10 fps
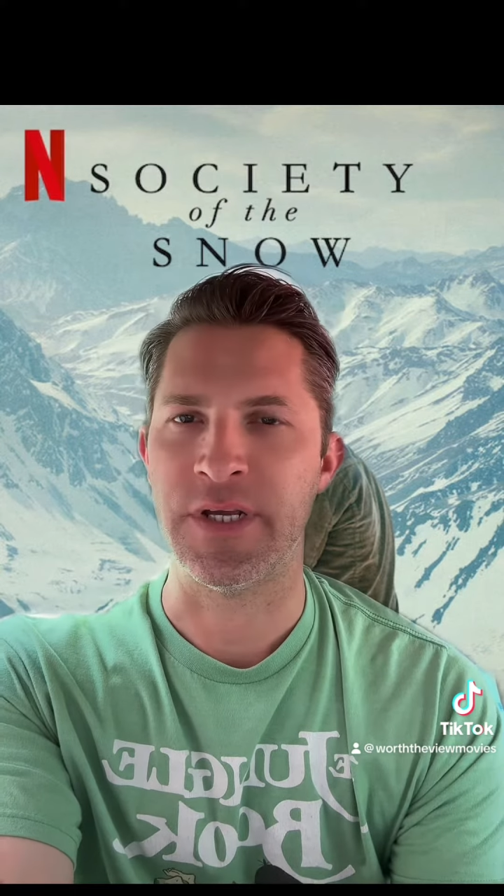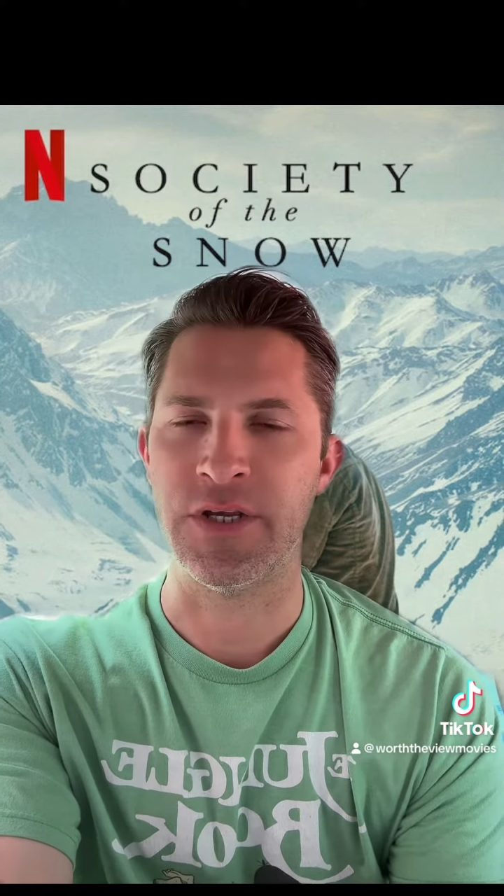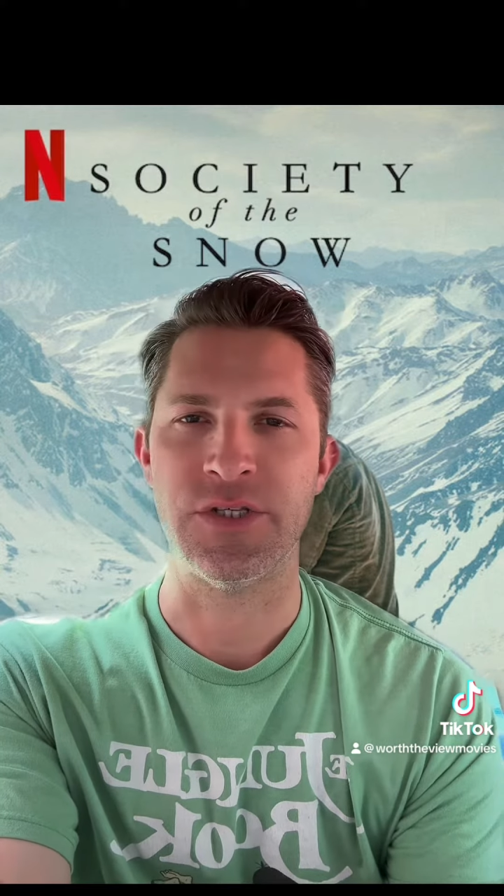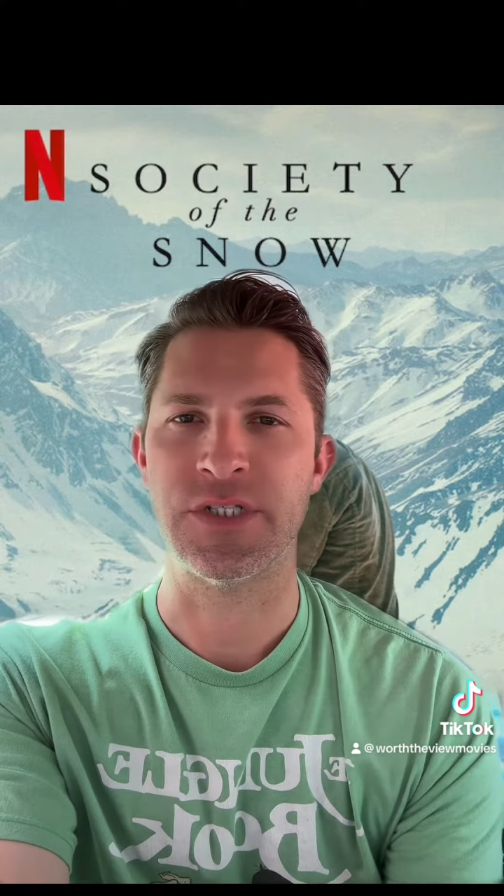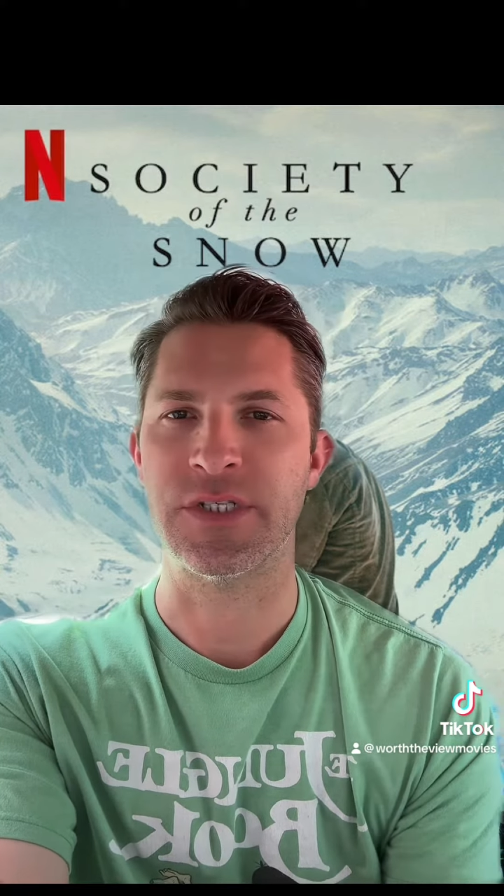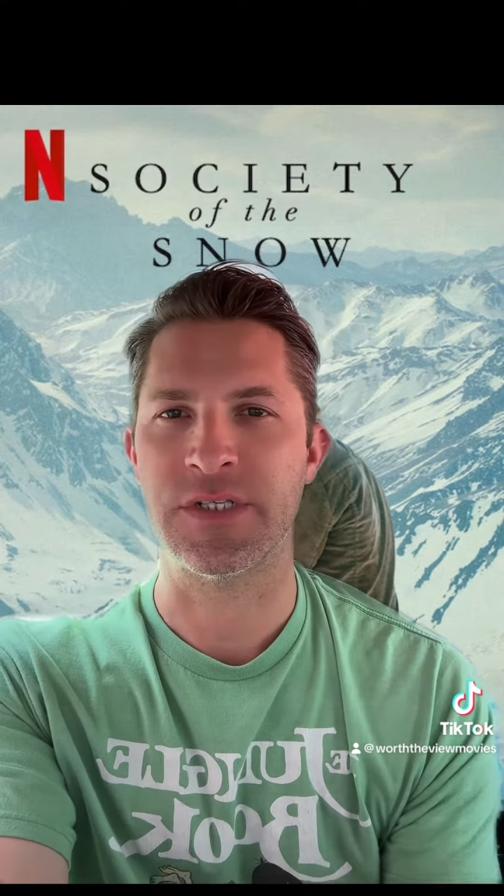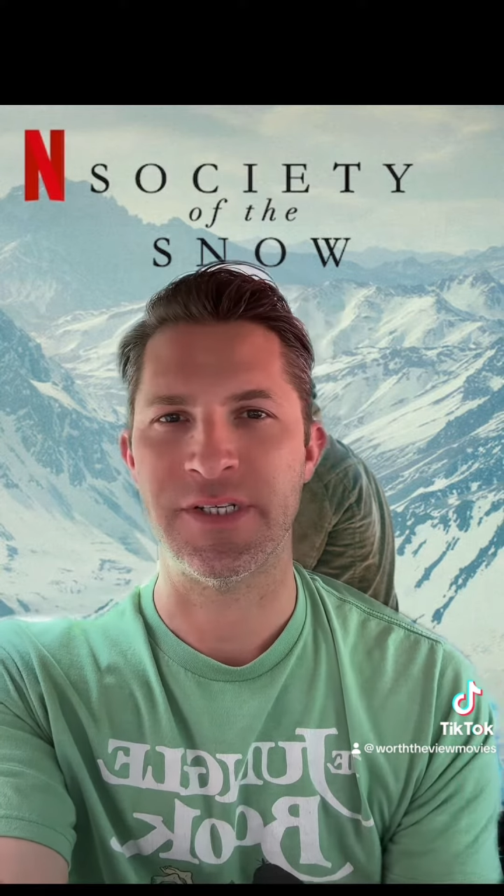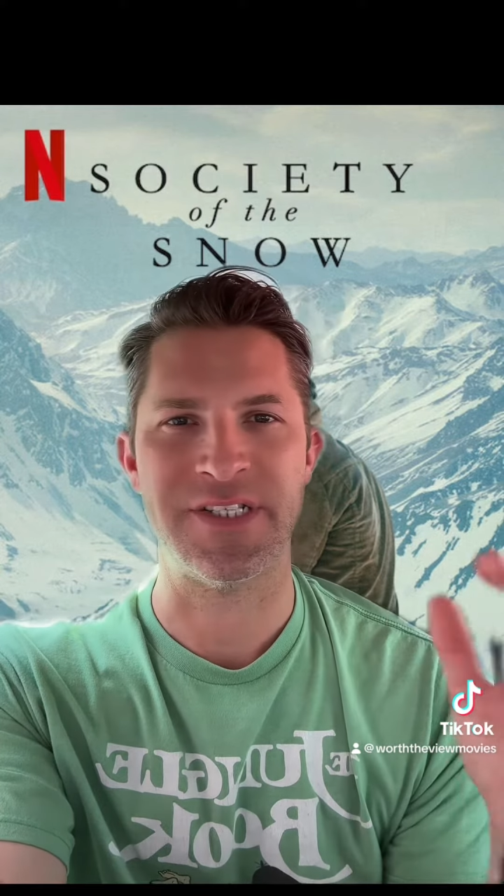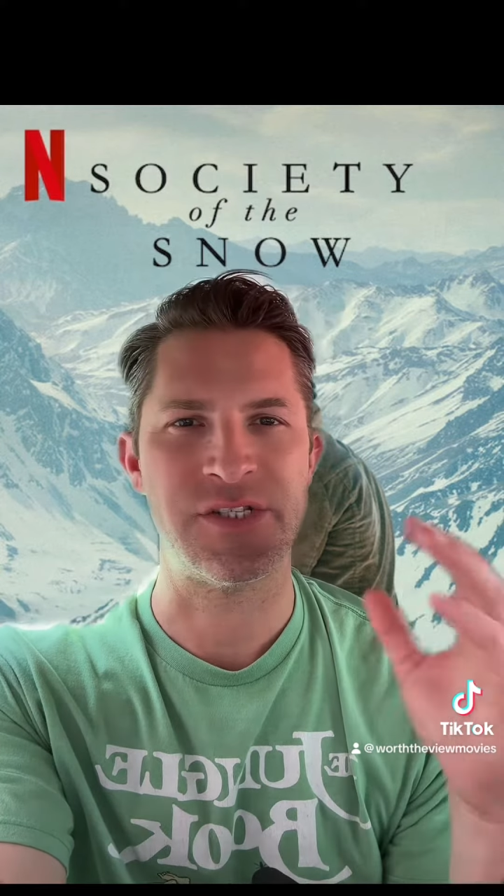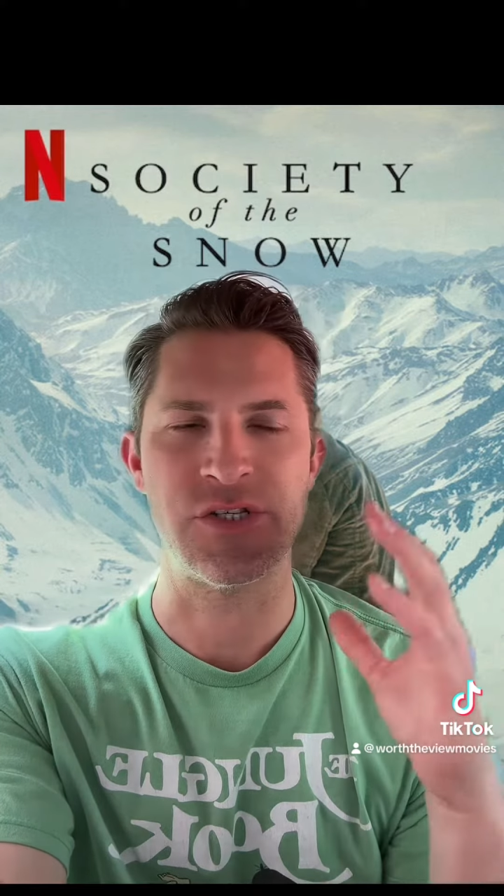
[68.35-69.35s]
you just
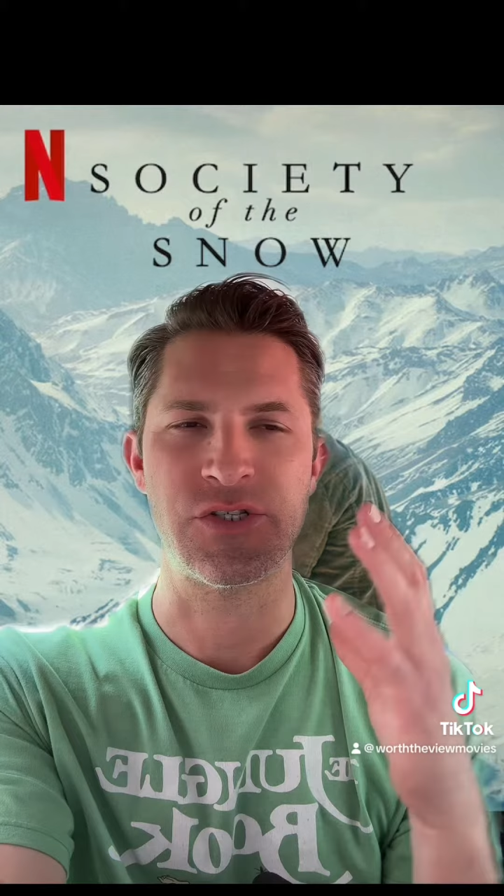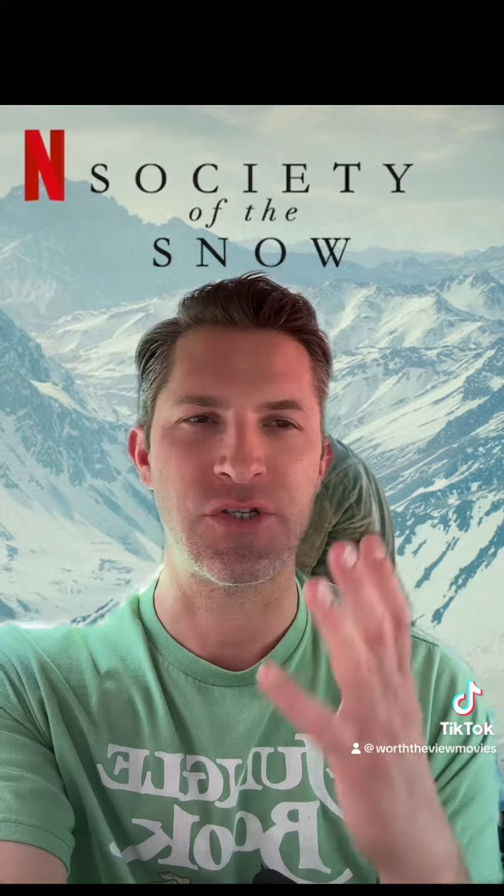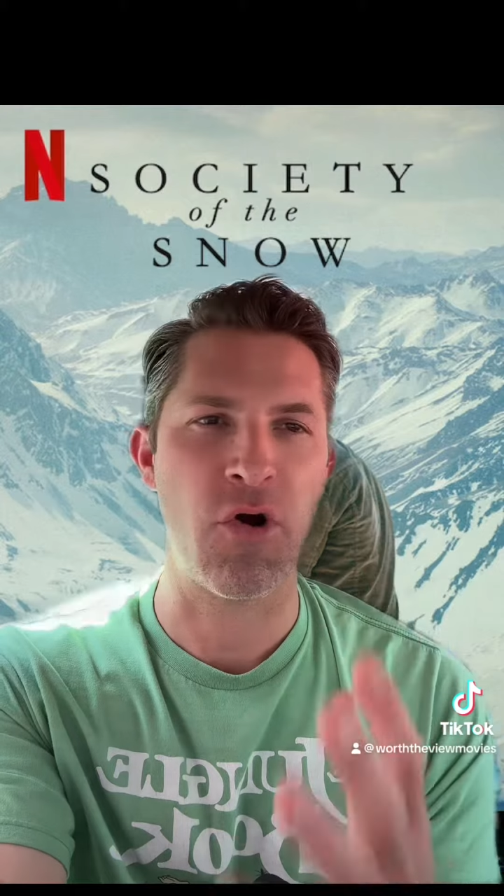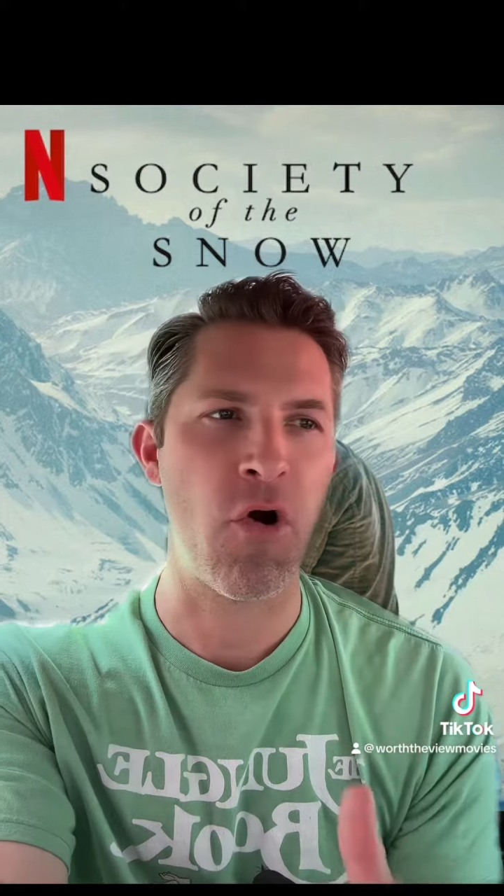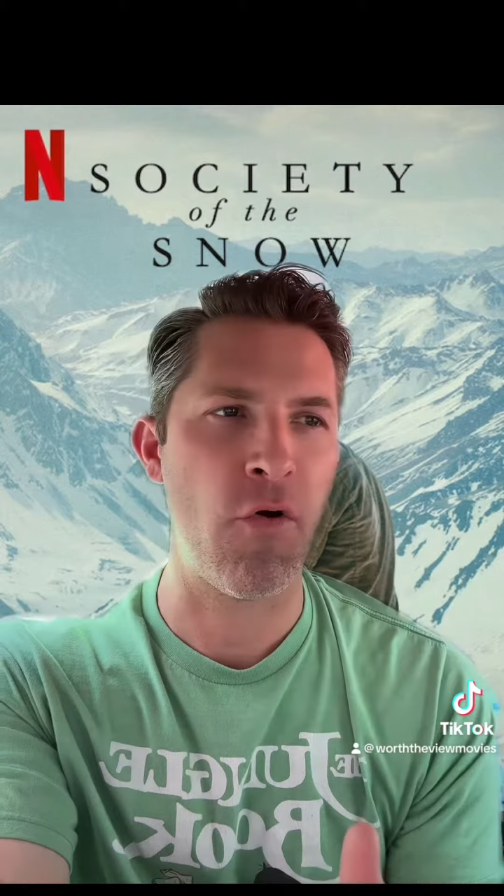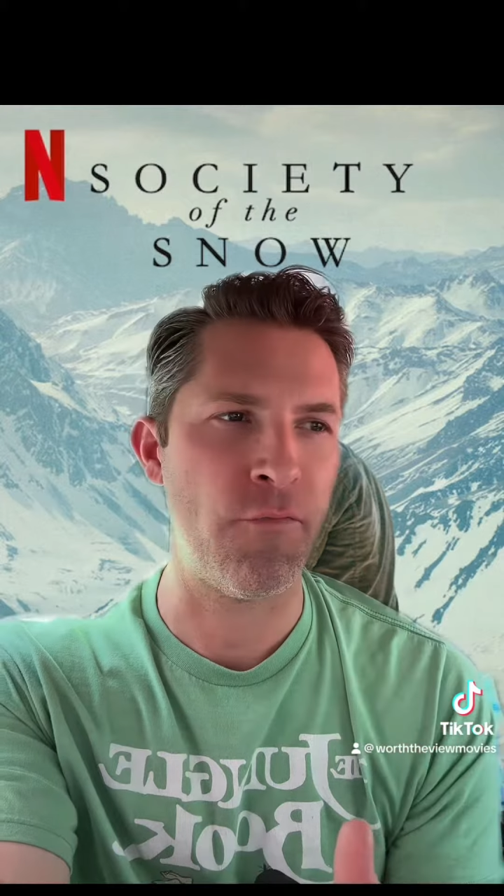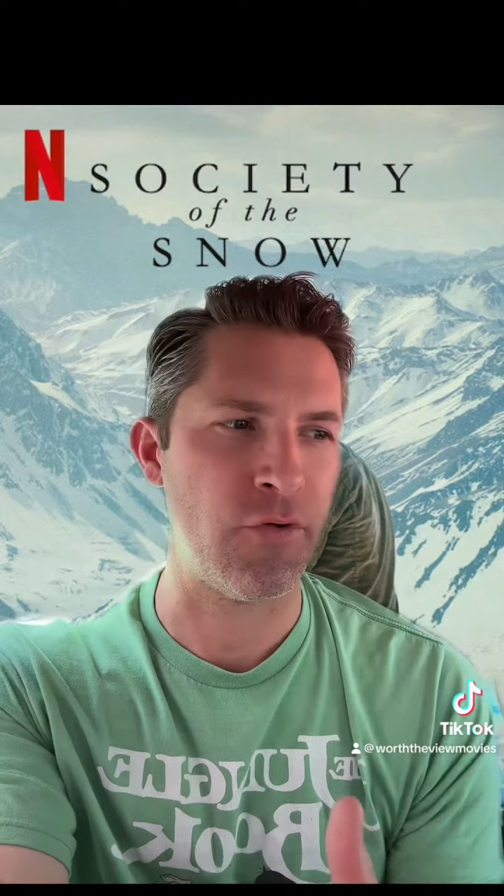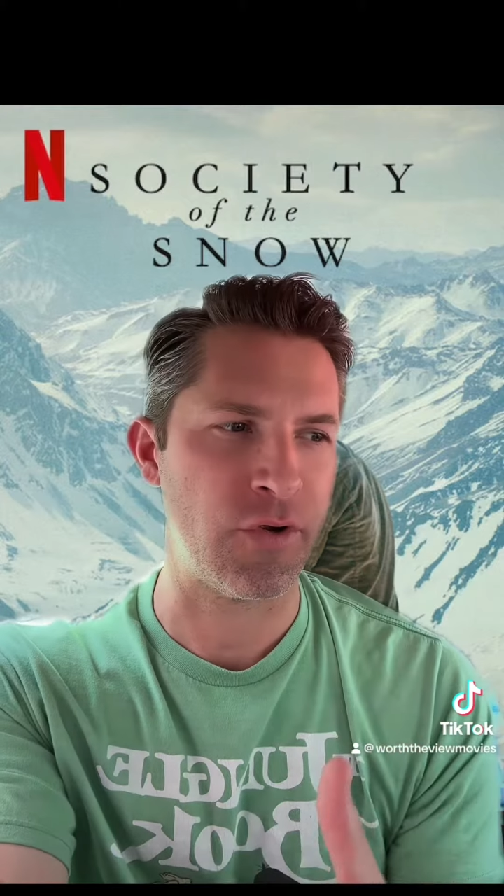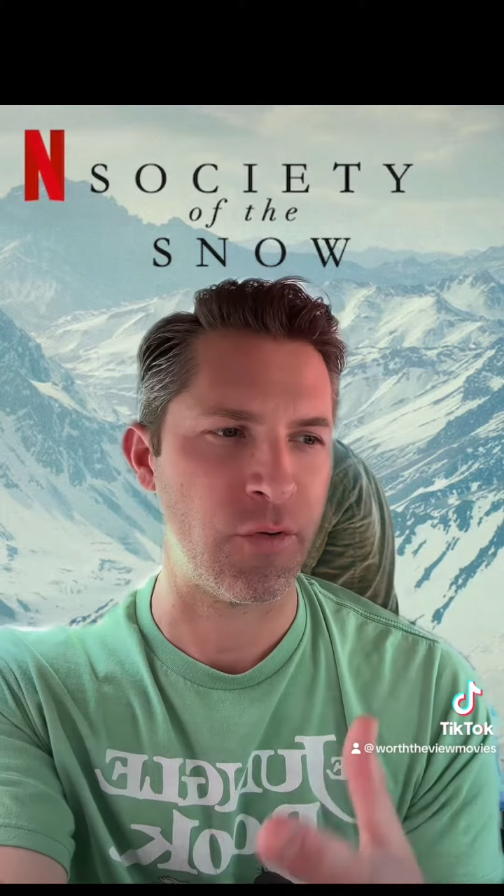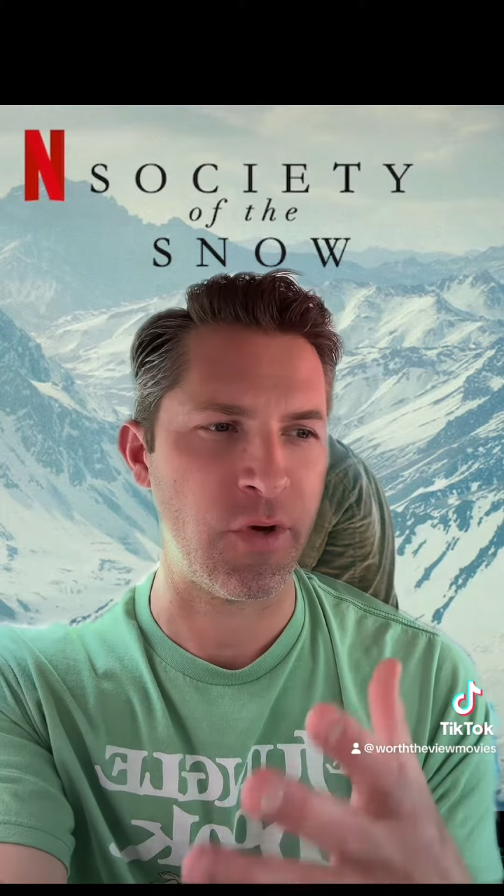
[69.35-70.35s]
is just so hopeful,
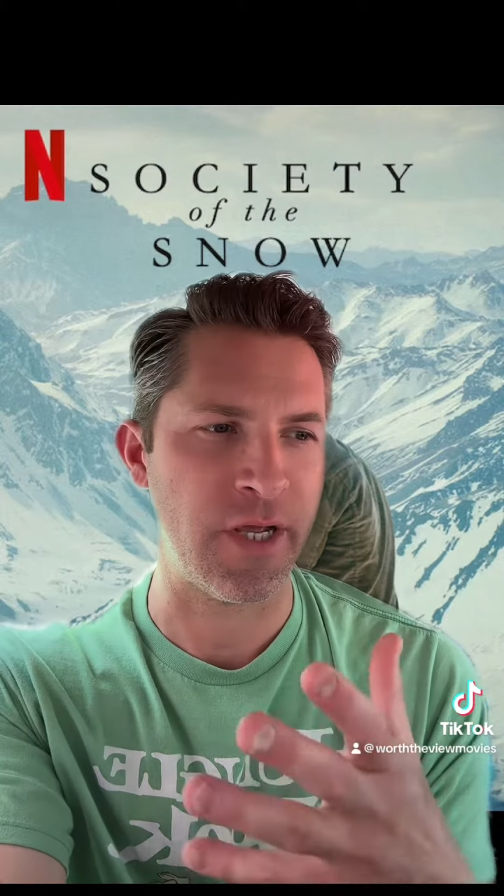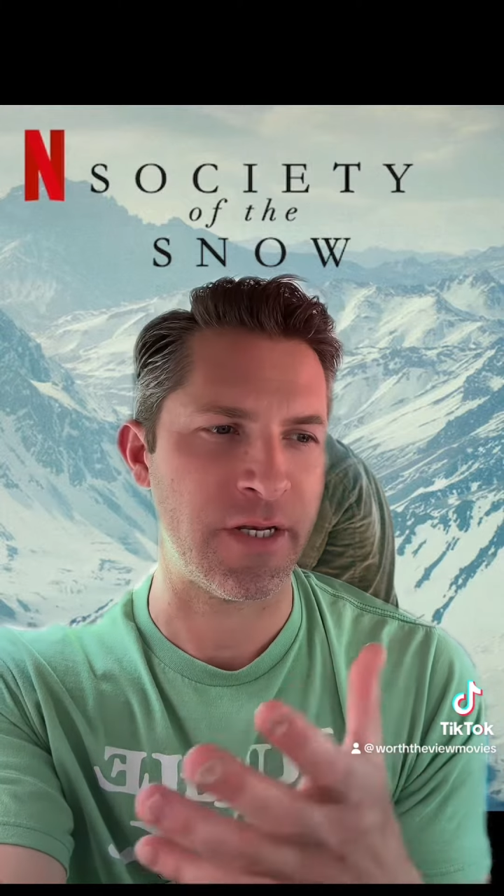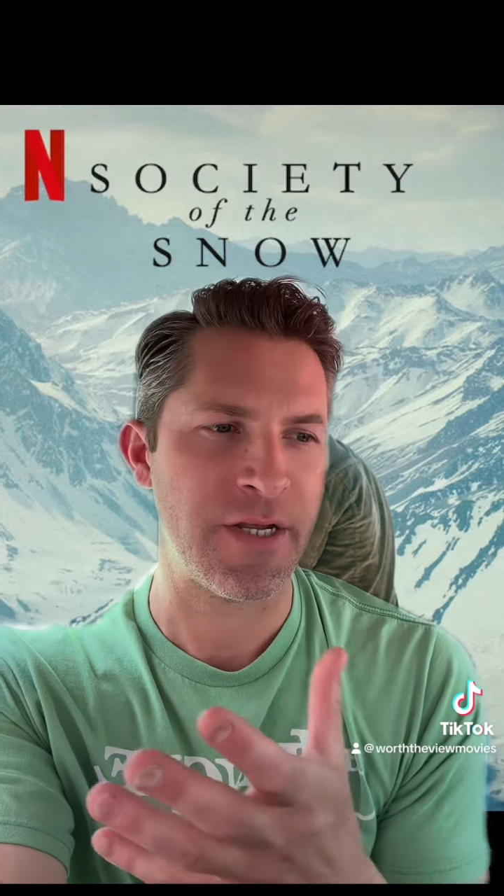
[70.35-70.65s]
and